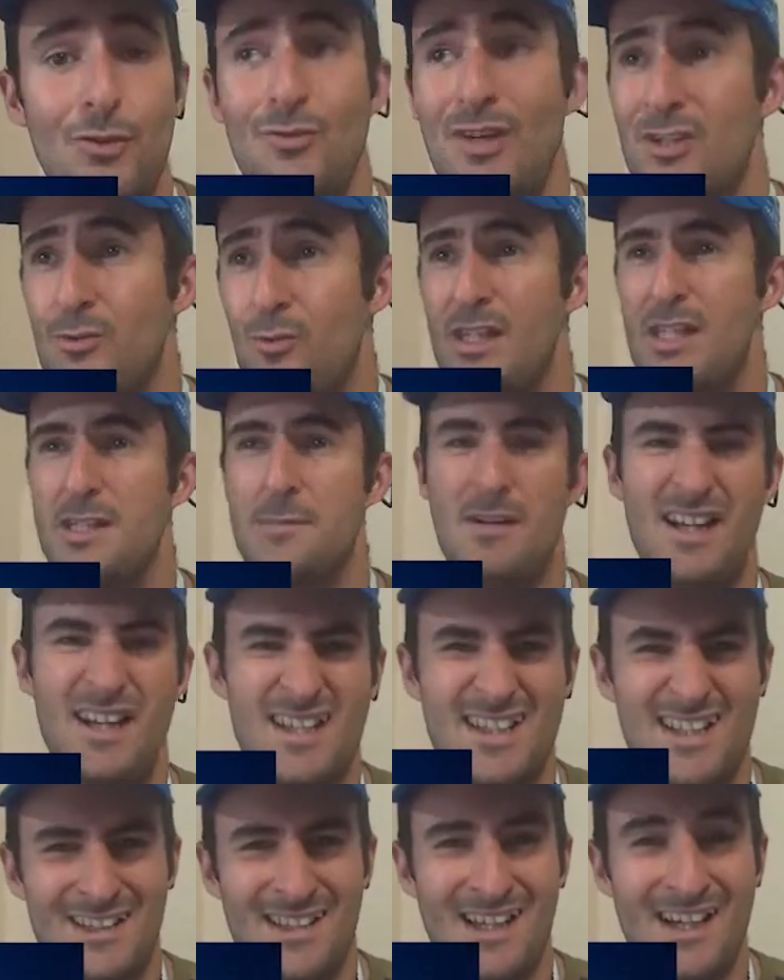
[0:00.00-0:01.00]
as well as my
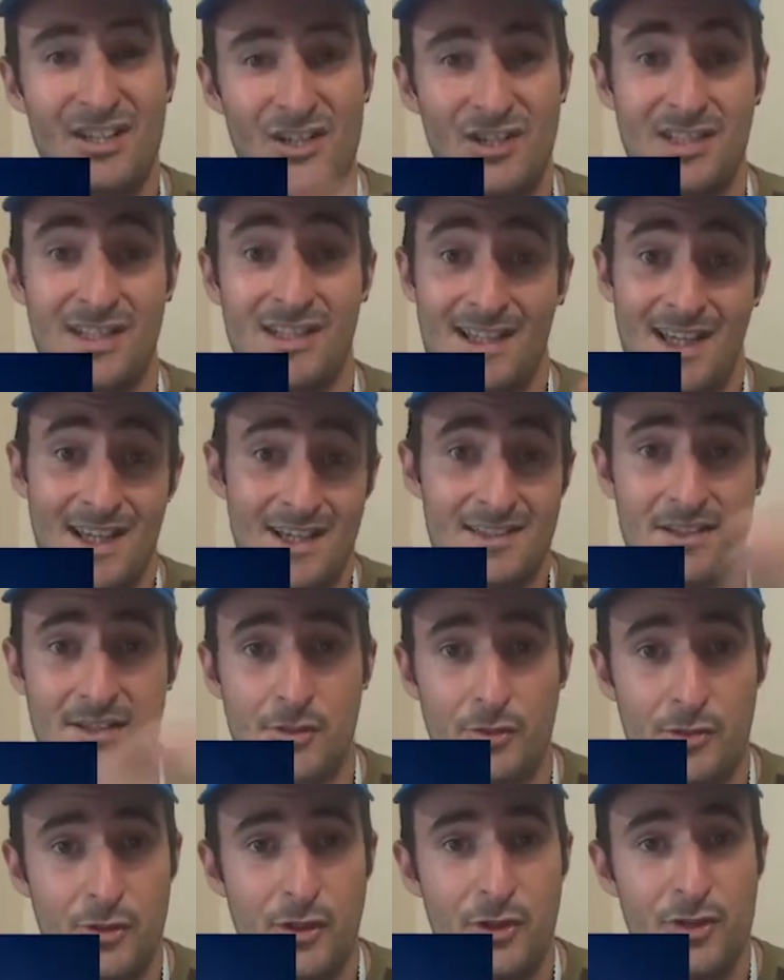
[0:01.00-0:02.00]
SLR, just in case this all
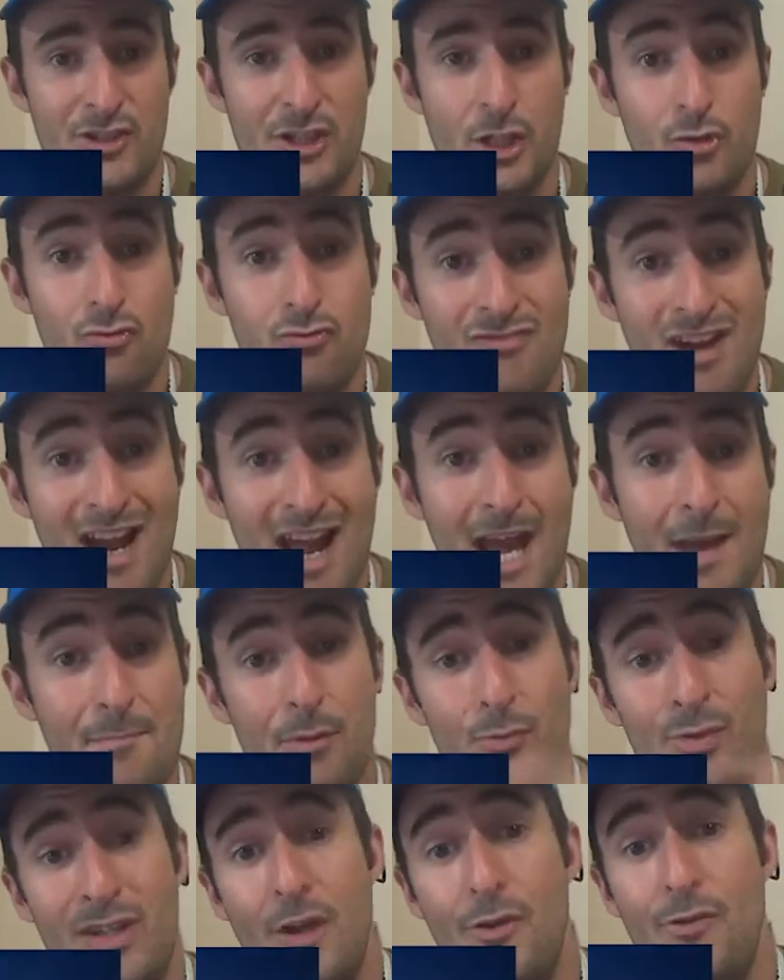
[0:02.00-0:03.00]
turns to crap, but we
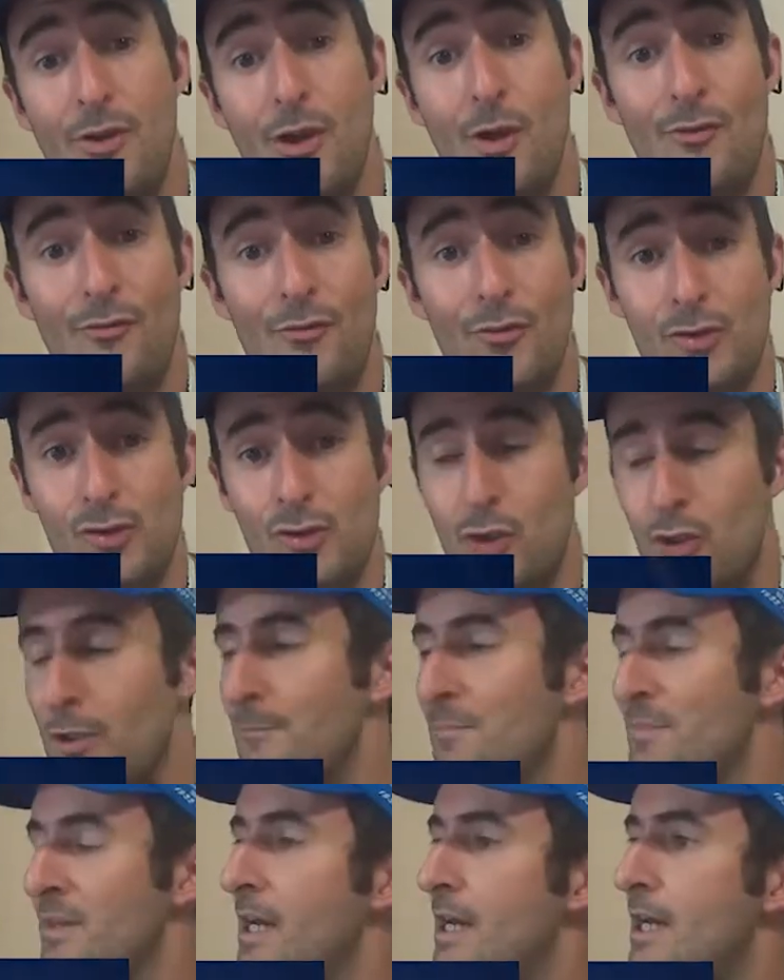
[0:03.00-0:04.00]
don't know for sure.
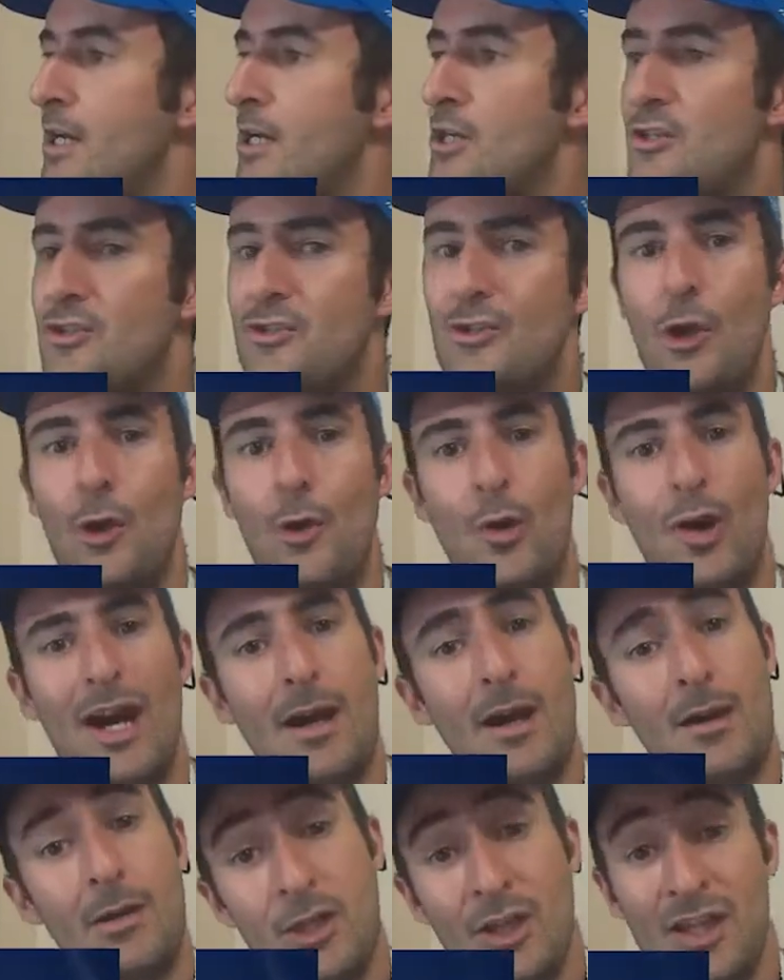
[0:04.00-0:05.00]
So,
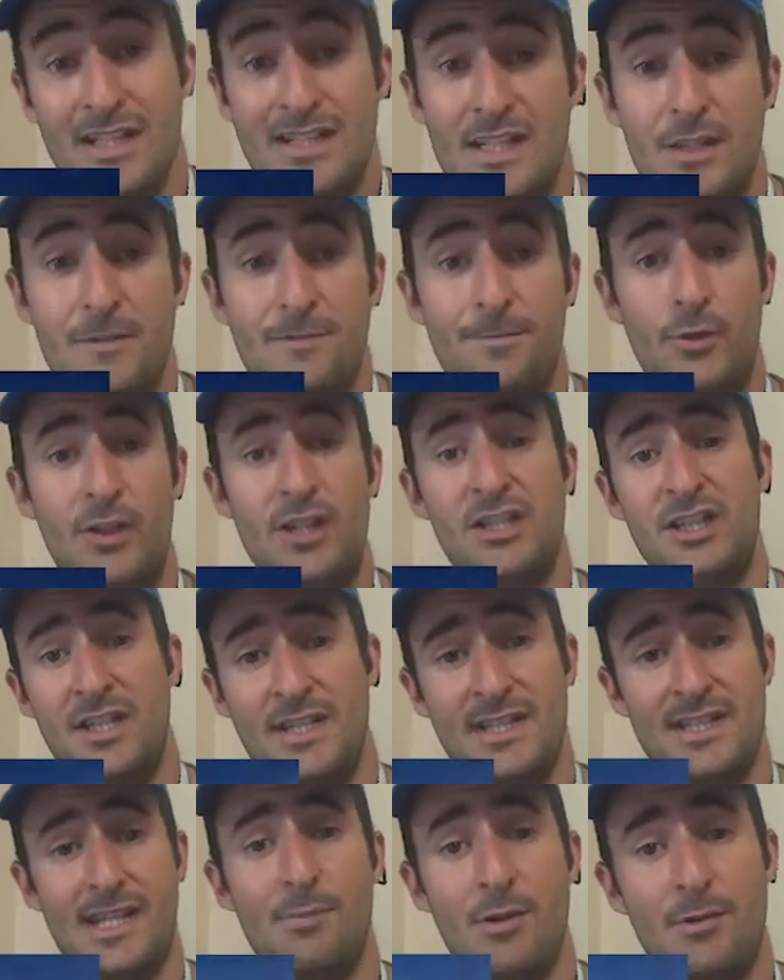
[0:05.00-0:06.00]
you can see the footage in a
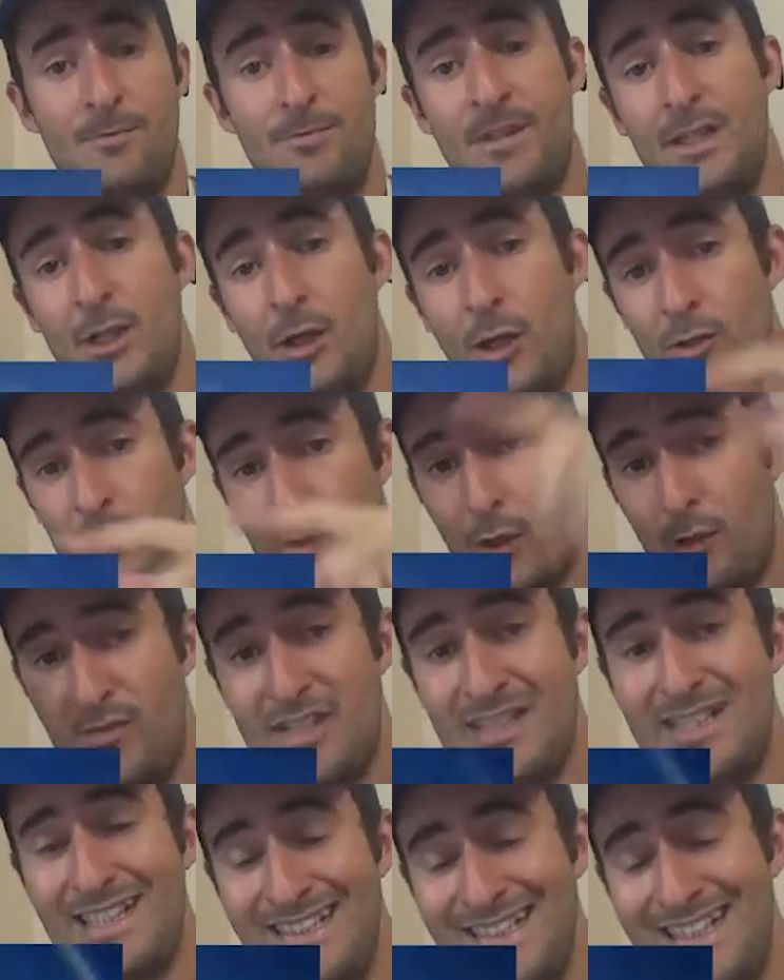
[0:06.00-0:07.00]
separate video. I'll
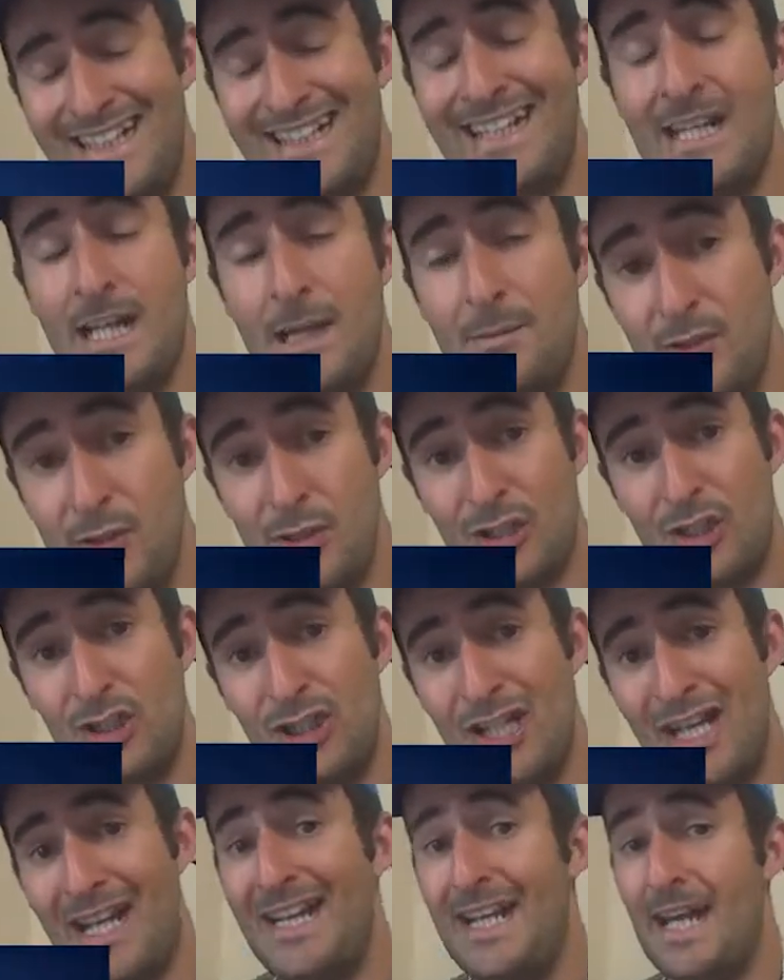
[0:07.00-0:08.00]
obviously link that up so you can
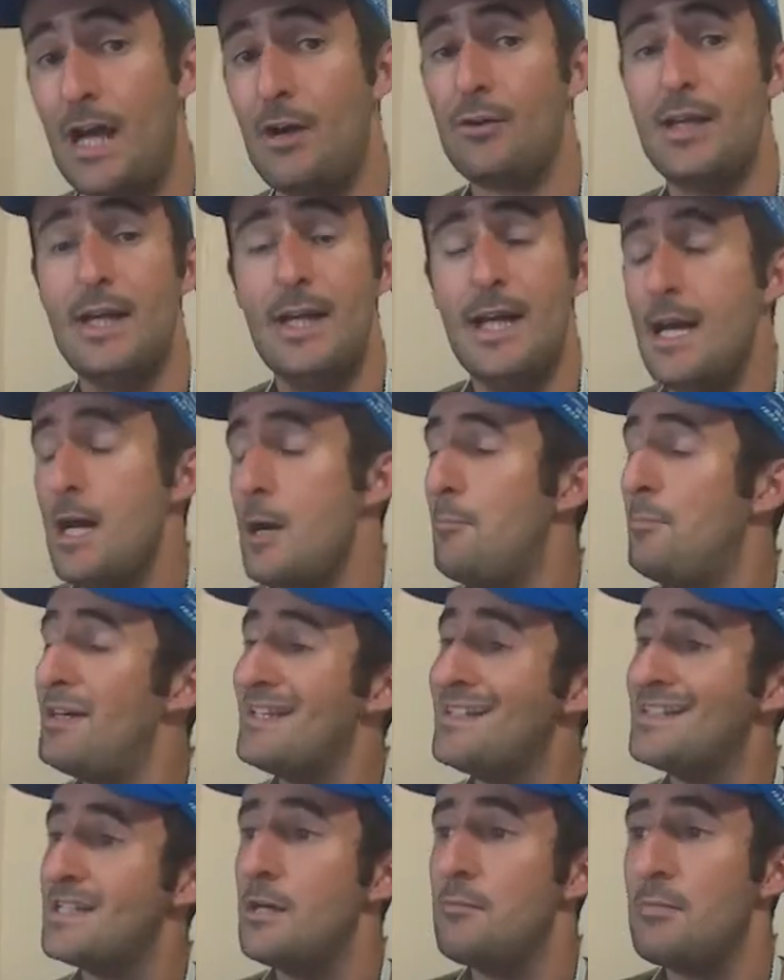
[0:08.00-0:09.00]
check it out. But
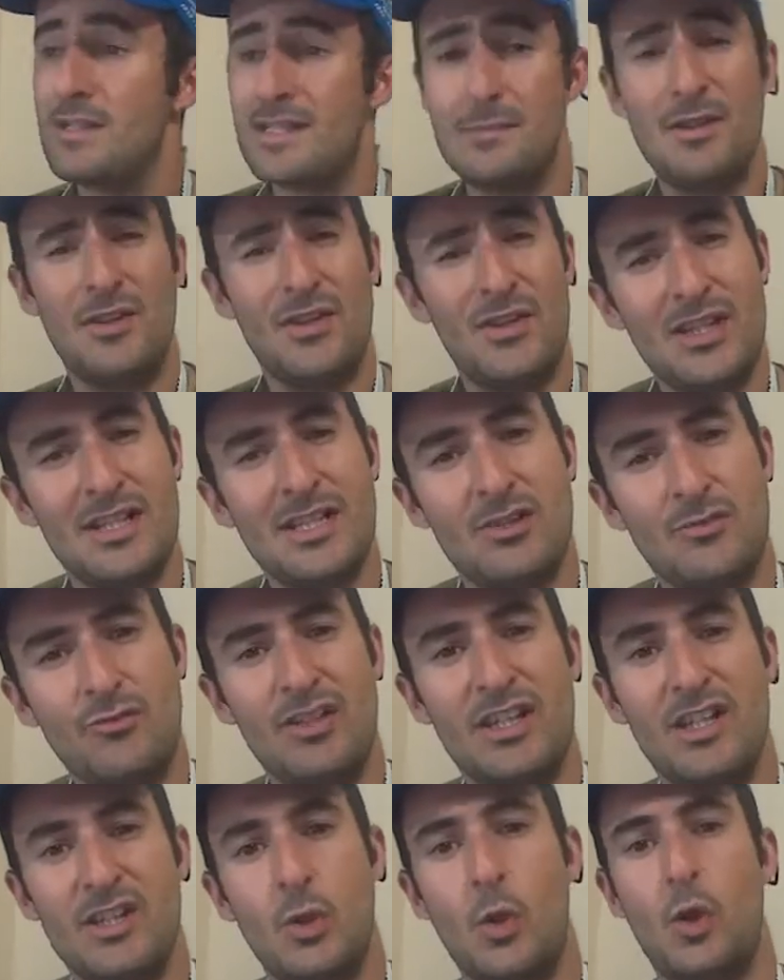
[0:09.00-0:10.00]
some of the things to really
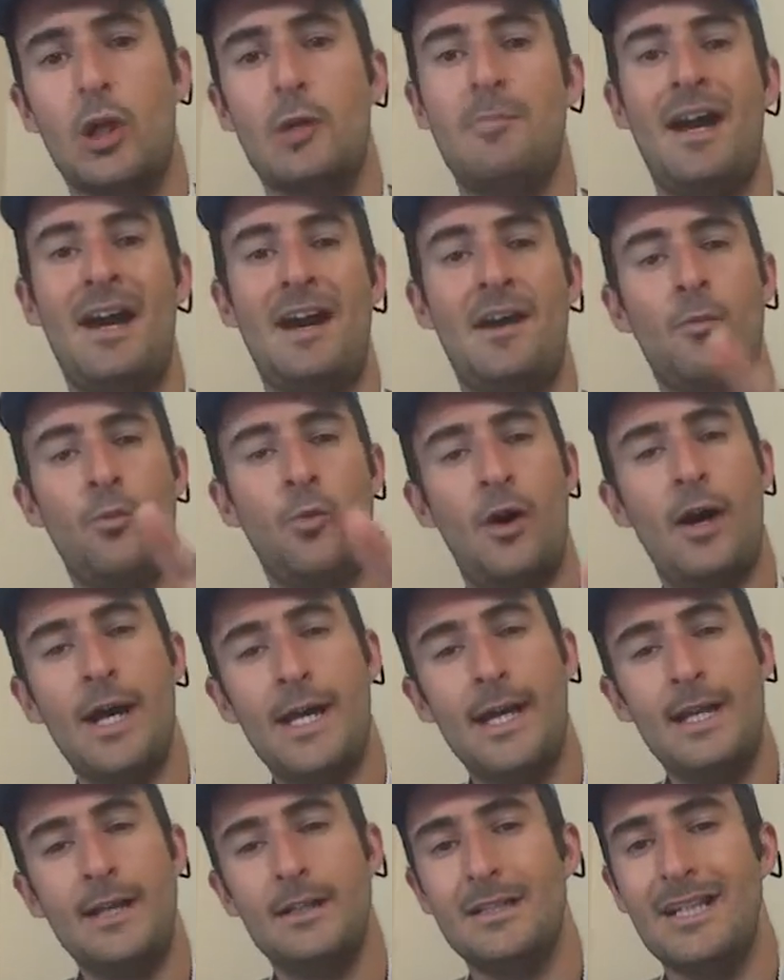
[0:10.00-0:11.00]
talk about and
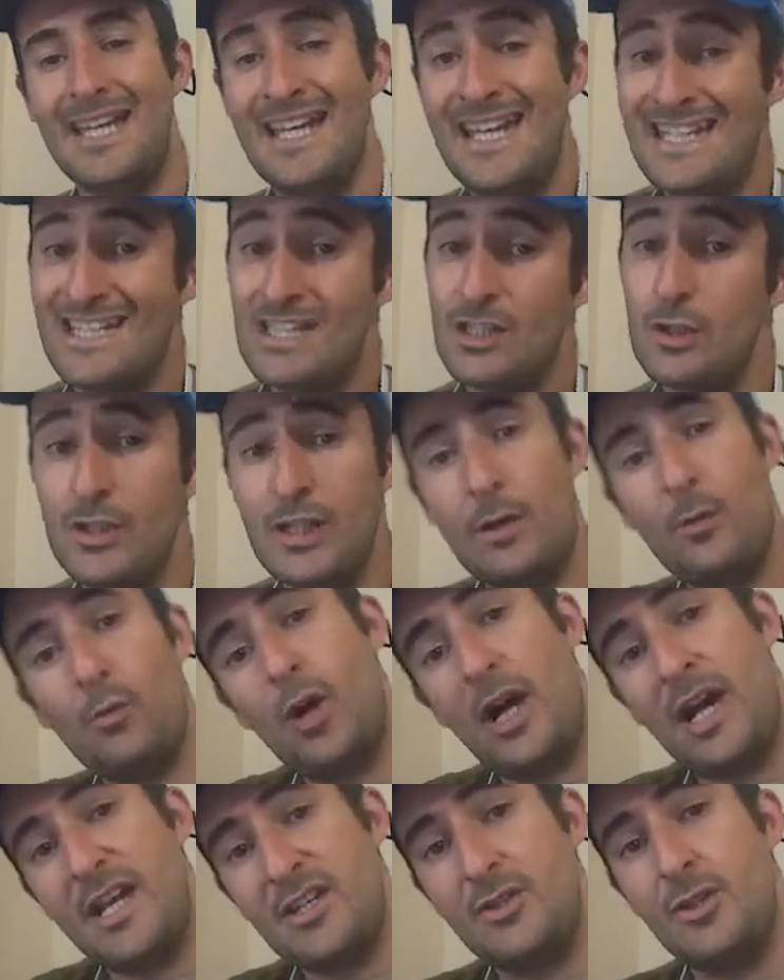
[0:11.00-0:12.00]
why it's good and why
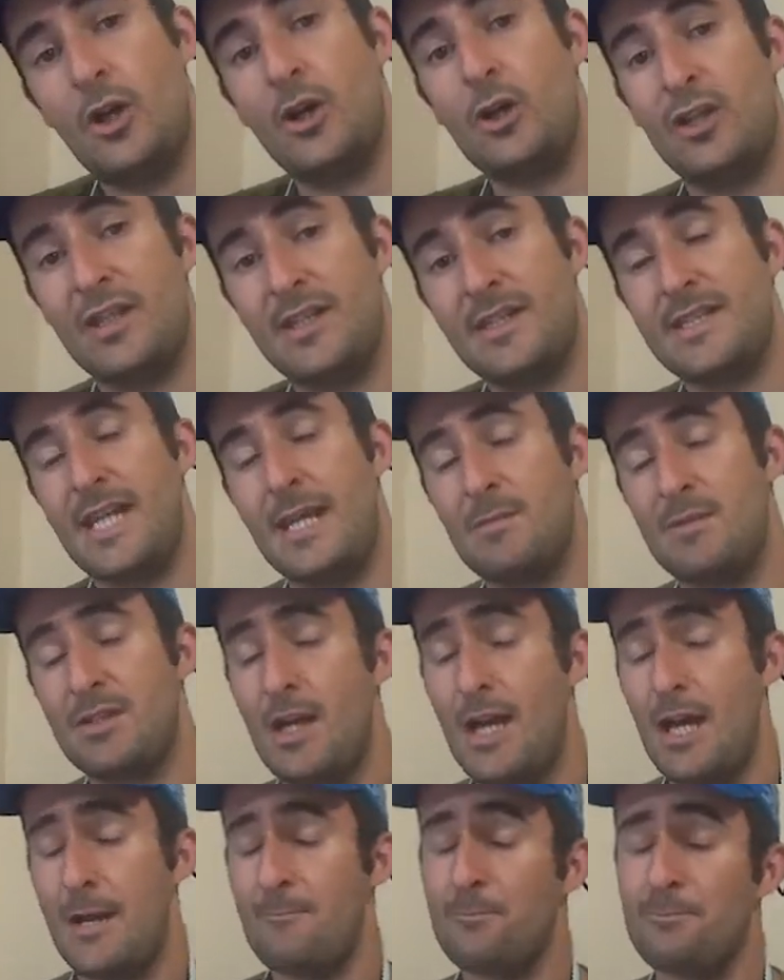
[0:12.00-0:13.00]
it's not good at the same
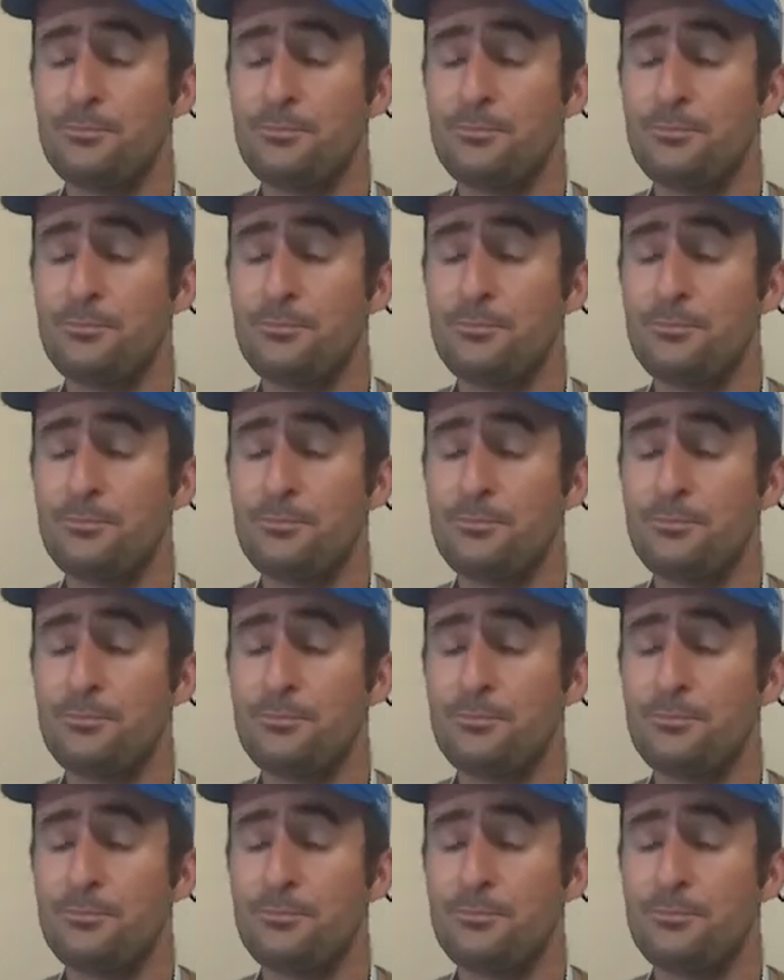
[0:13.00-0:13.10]
time.